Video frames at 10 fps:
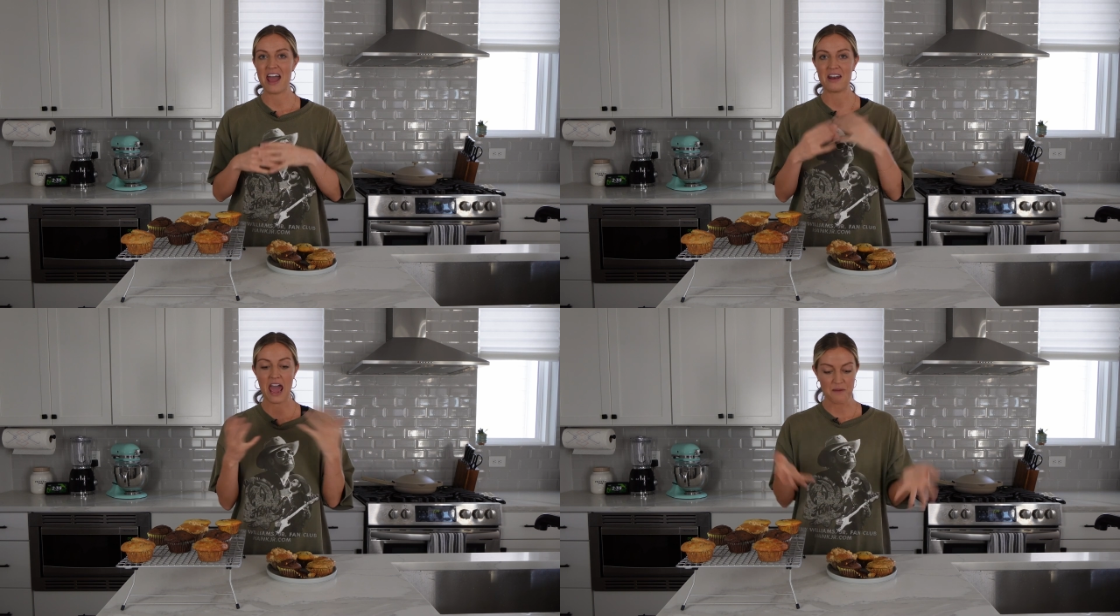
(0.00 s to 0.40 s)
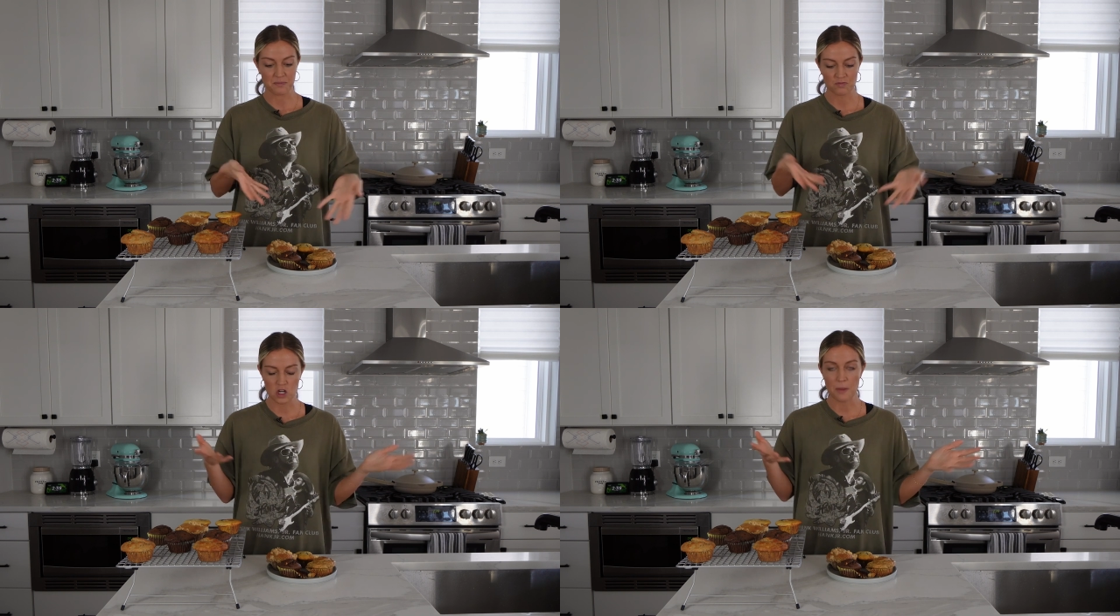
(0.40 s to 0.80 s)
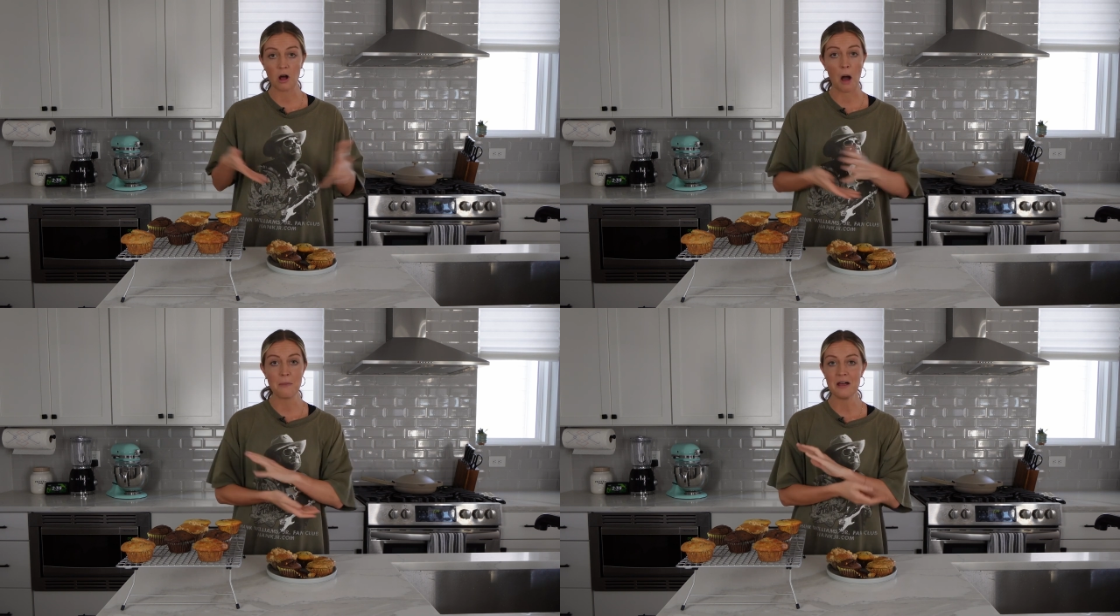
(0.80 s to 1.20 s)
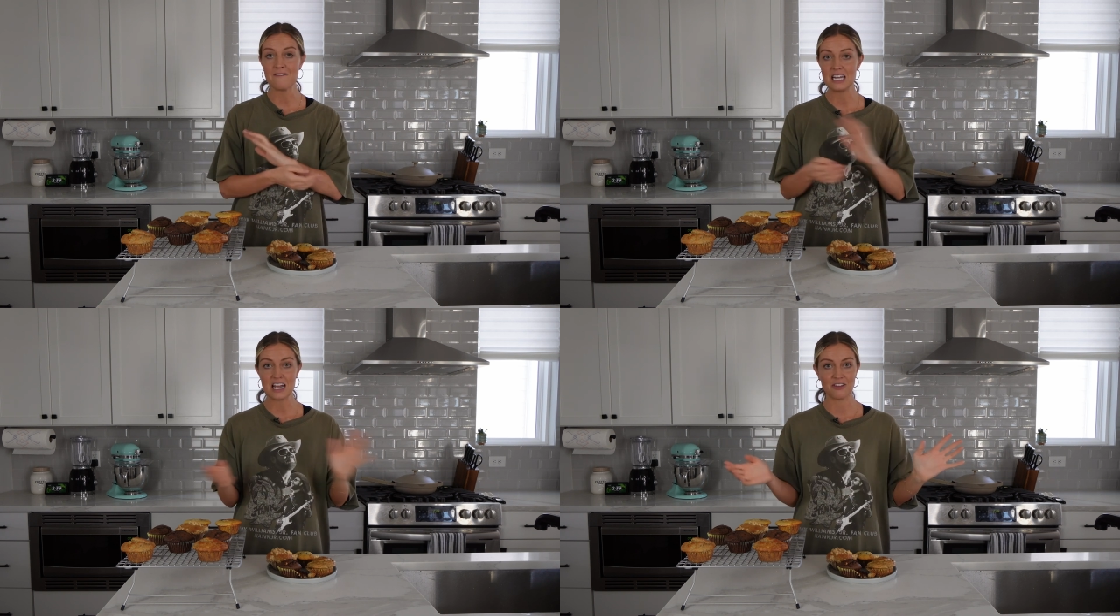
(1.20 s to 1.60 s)
And hey, drop a comment of
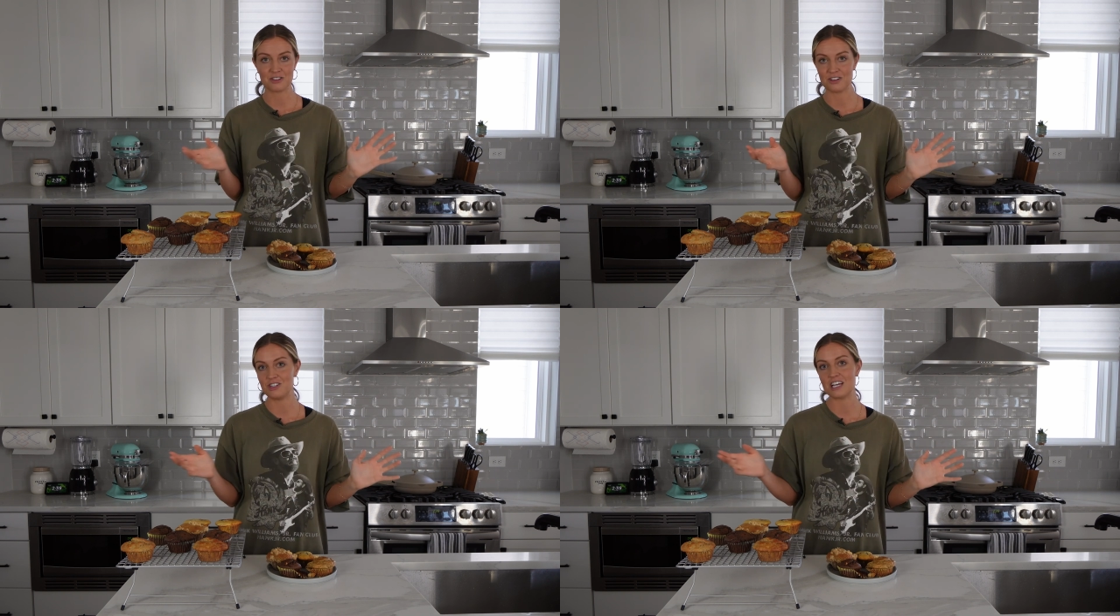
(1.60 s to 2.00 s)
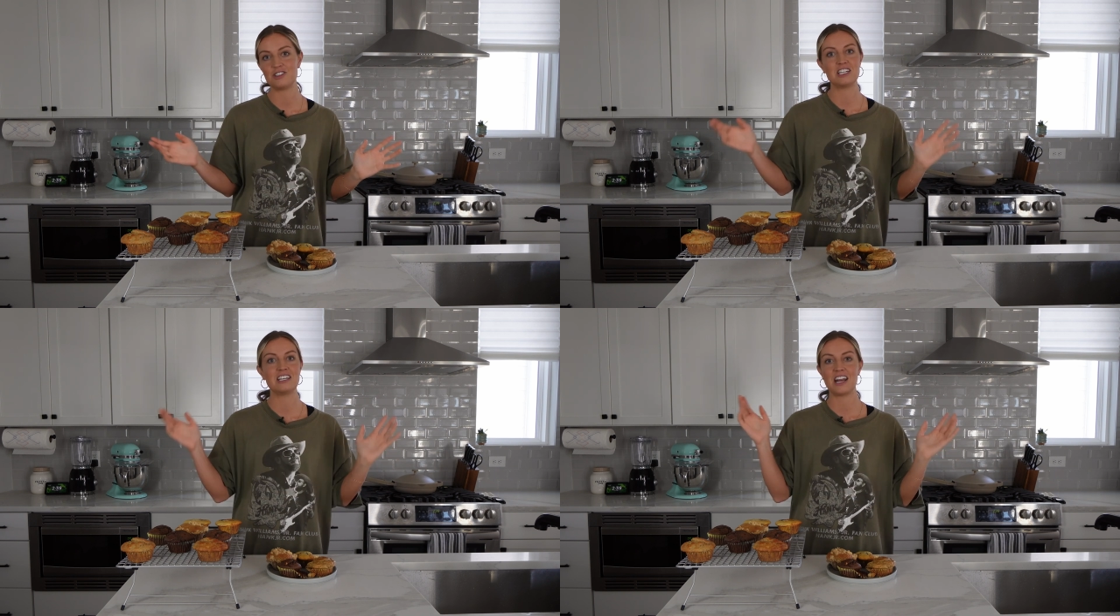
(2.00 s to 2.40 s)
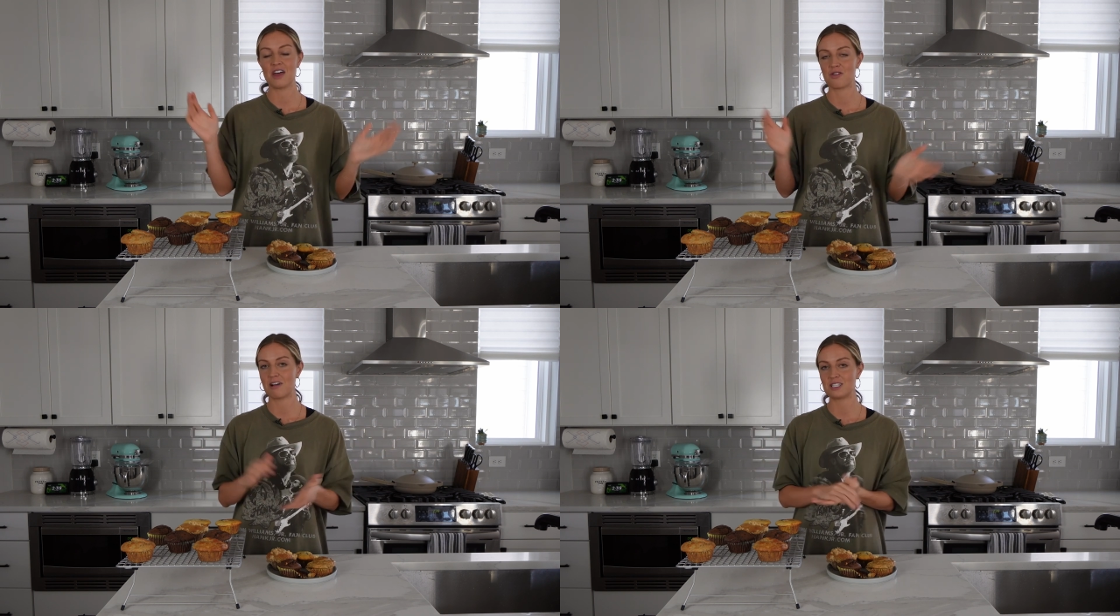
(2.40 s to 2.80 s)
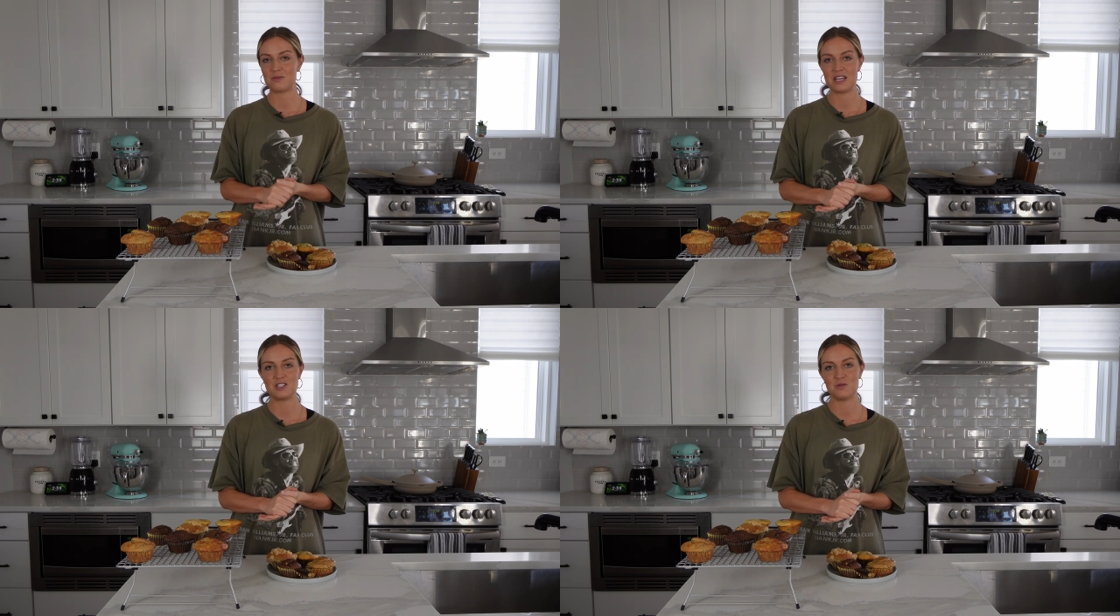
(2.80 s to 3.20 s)
any other suggestion, any other
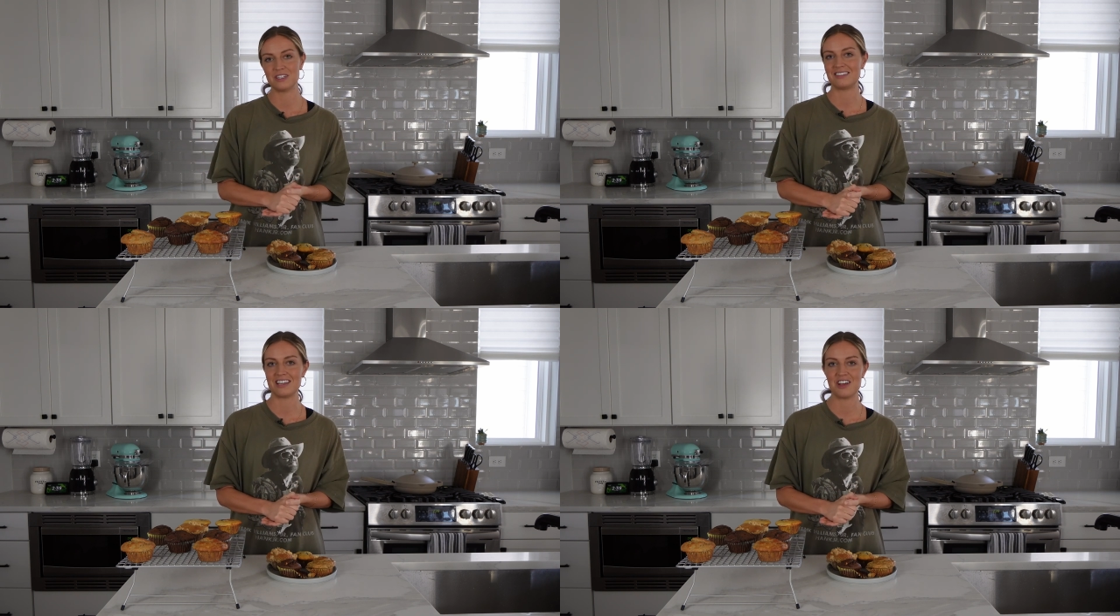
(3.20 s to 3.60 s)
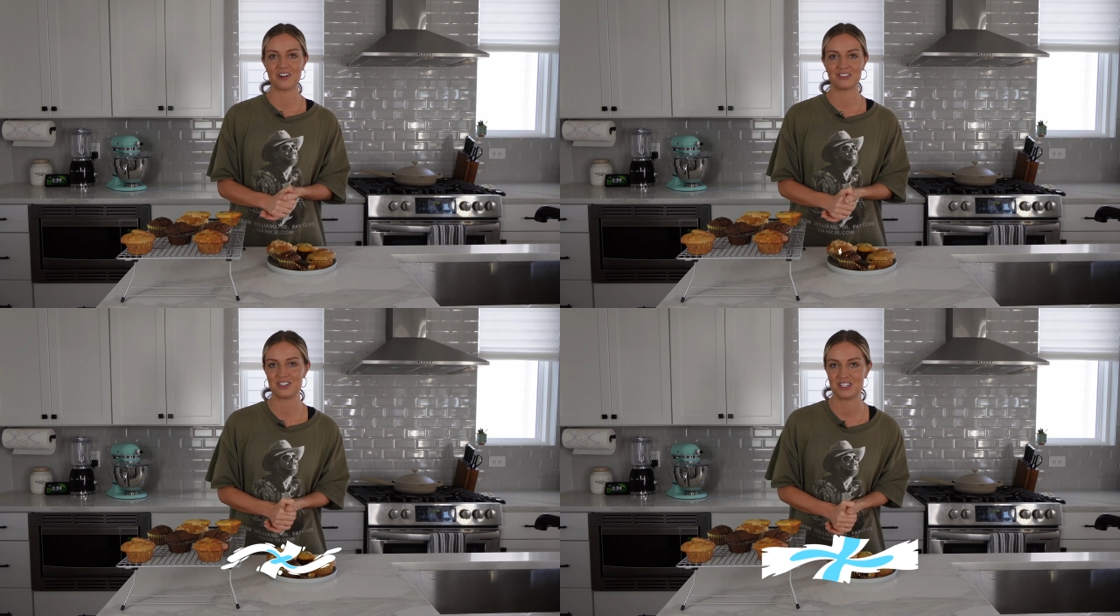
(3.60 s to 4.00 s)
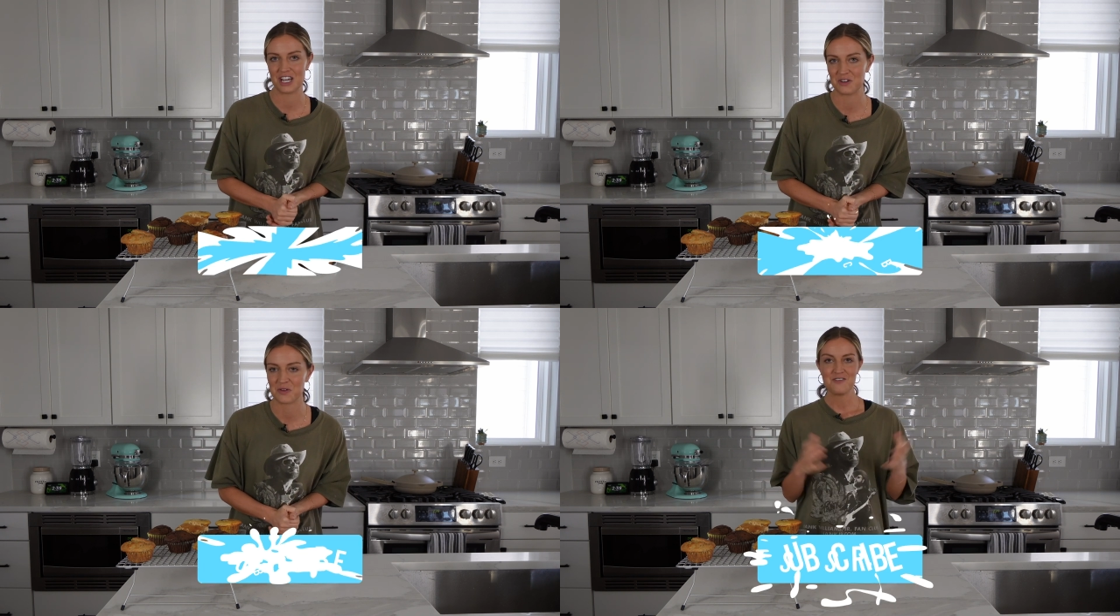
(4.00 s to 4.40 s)
recipes you want to see here on this channel.